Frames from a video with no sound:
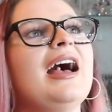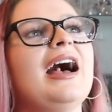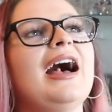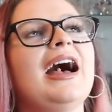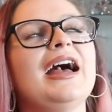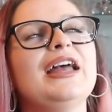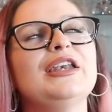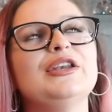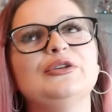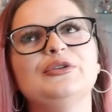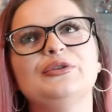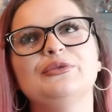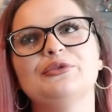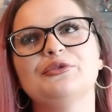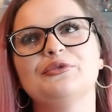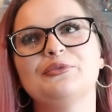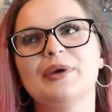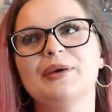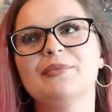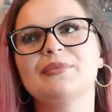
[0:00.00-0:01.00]
And you
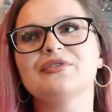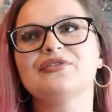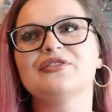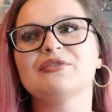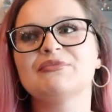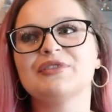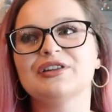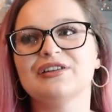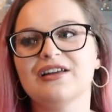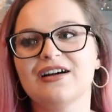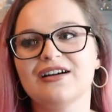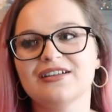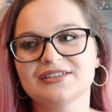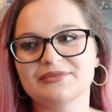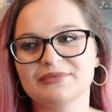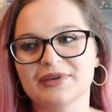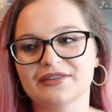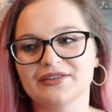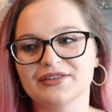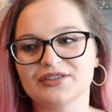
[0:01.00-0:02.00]
remember from the last
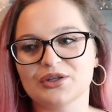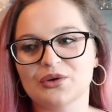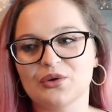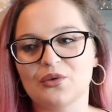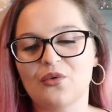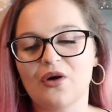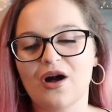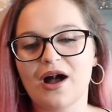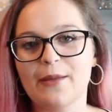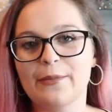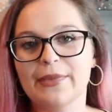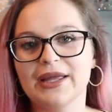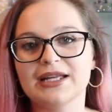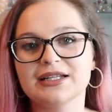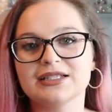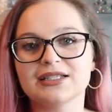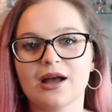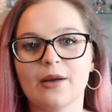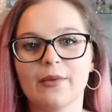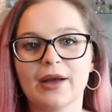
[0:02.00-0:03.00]
month's haul, I
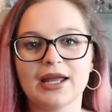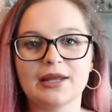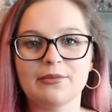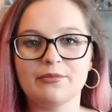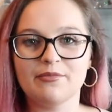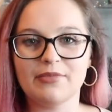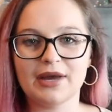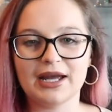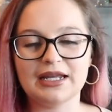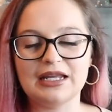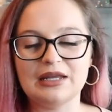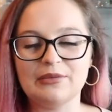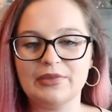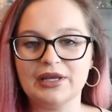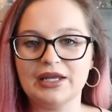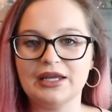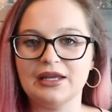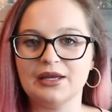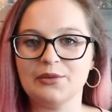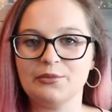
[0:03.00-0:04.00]
picked up a
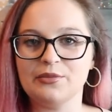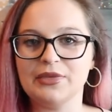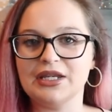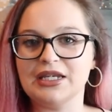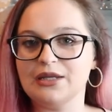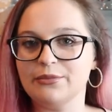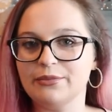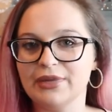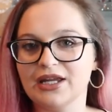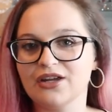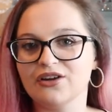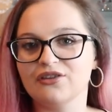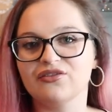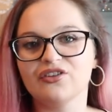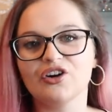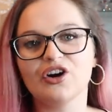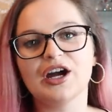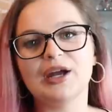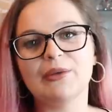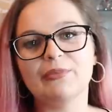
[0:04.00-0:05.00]
baby mini pink
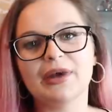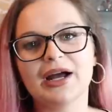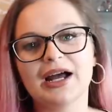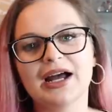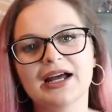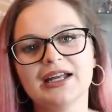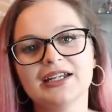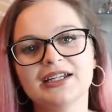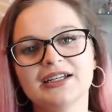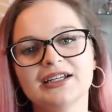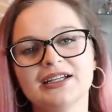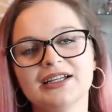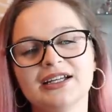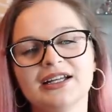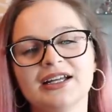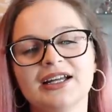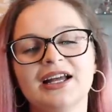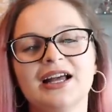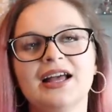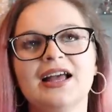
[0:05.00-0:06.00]
frying pan.
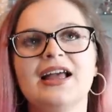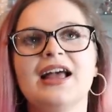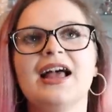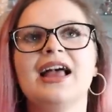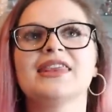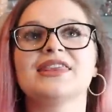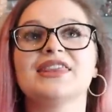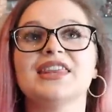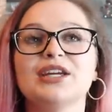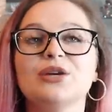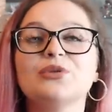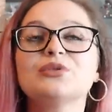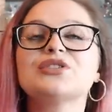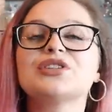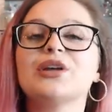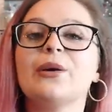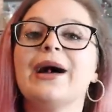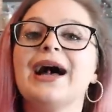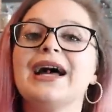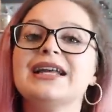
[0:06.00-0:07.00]
They
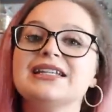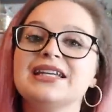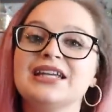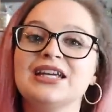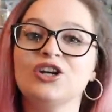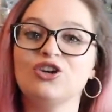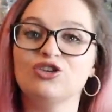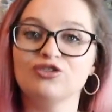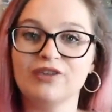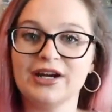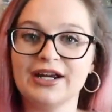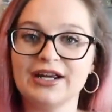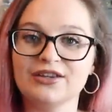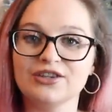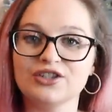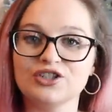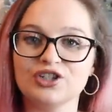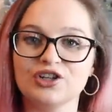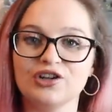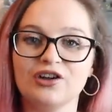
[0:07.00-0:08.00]
also had it in grey at
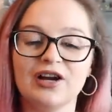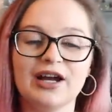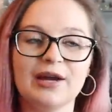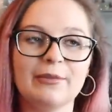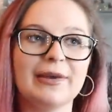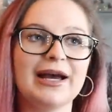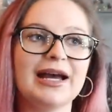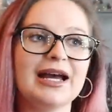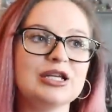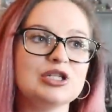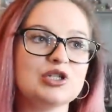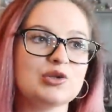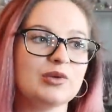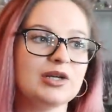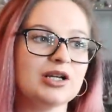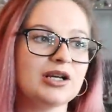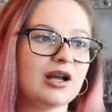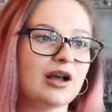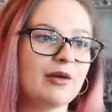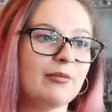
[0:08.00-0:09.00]
the time and when
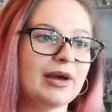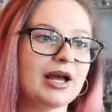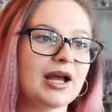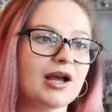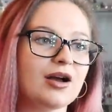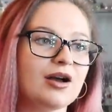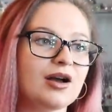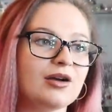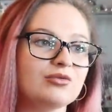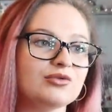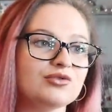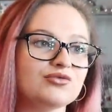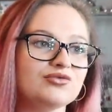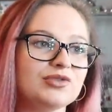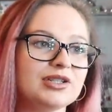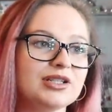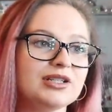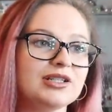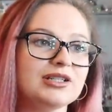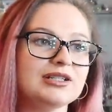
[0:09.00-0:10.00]
I come back I was
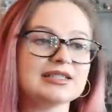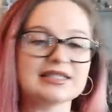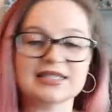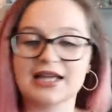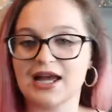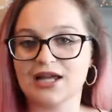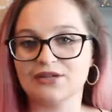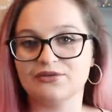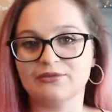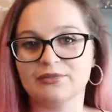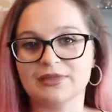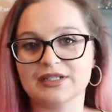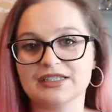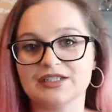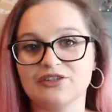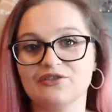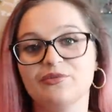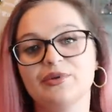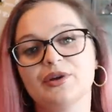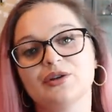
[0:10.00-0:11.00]
really sad with
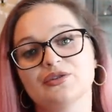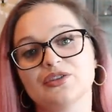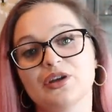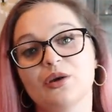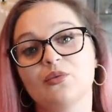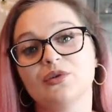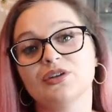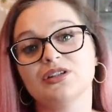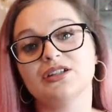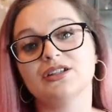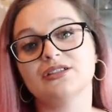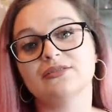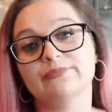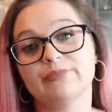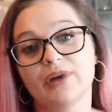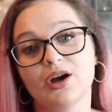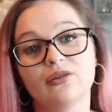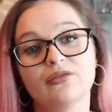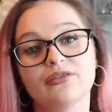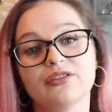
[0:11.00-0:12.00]
myself because I wanted
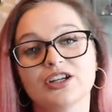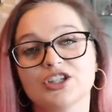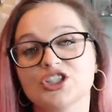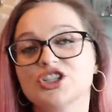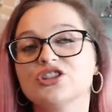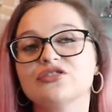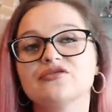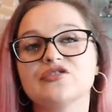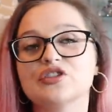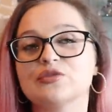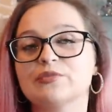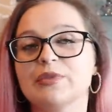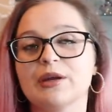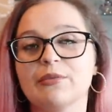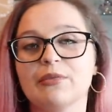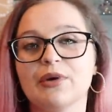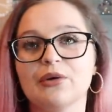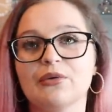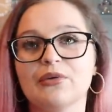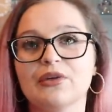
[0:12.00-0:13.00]
both. I should have just picked
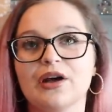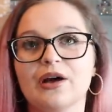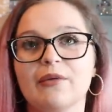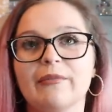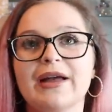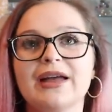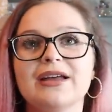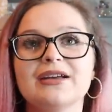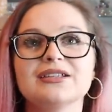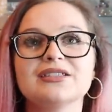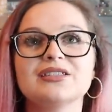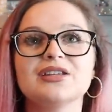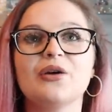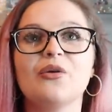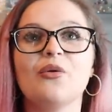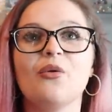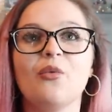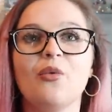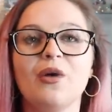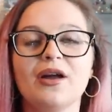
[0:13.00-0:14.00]
both up.
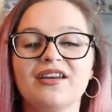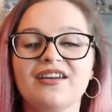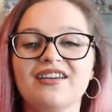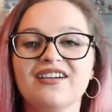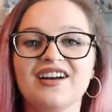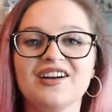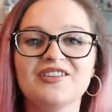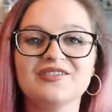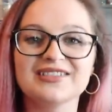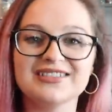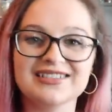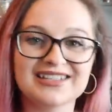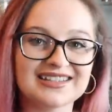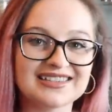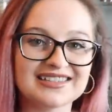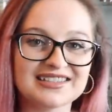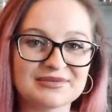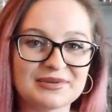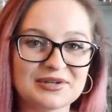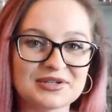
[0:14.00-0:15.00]
So when I went down
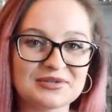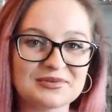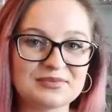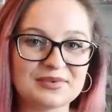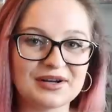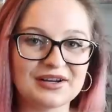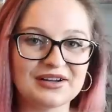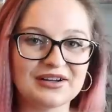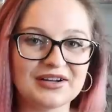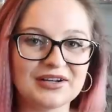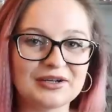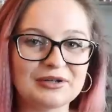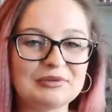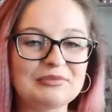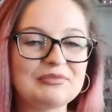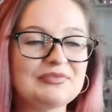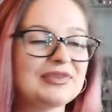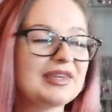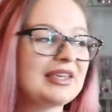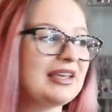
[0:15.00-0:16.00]
the special buy
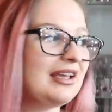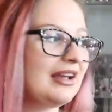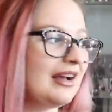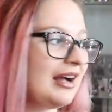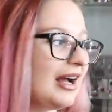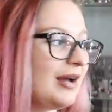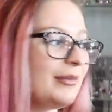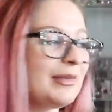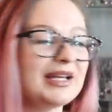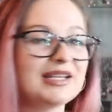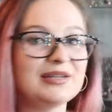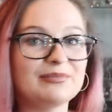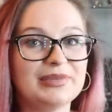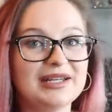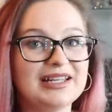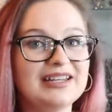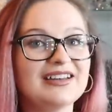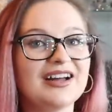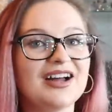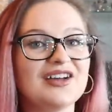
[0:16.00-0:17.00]
aisle, I made a
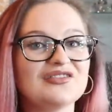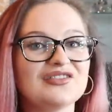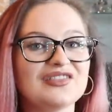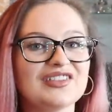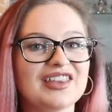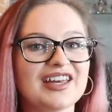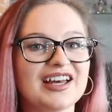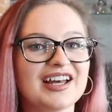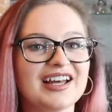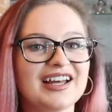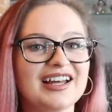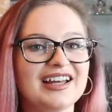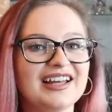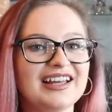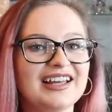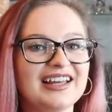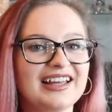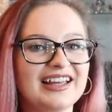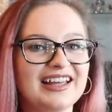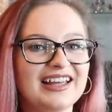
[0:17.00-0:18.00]
beeline for that
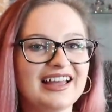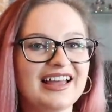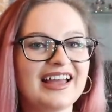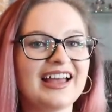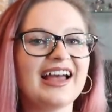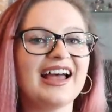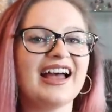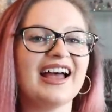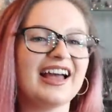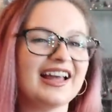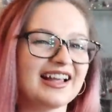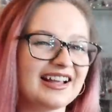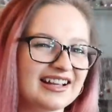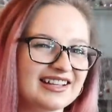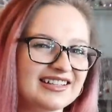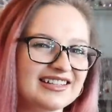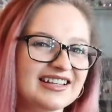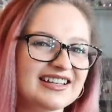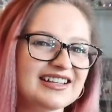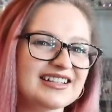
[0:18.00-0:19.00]
and
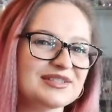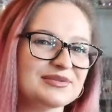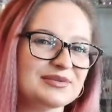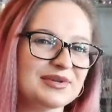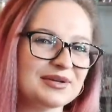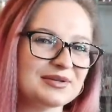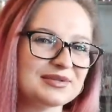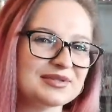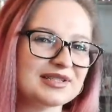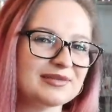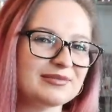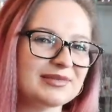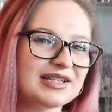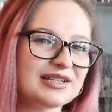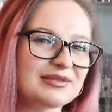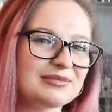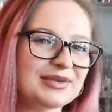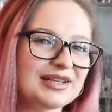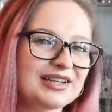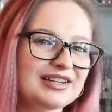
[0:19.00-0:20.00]
can you guess what else I made
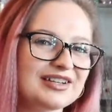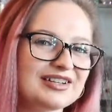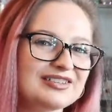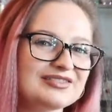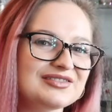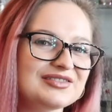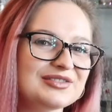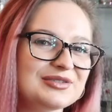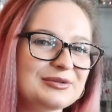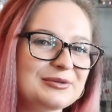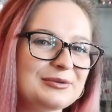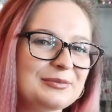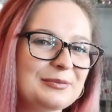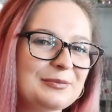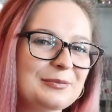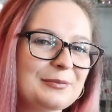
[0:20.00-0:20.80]
a beeline for?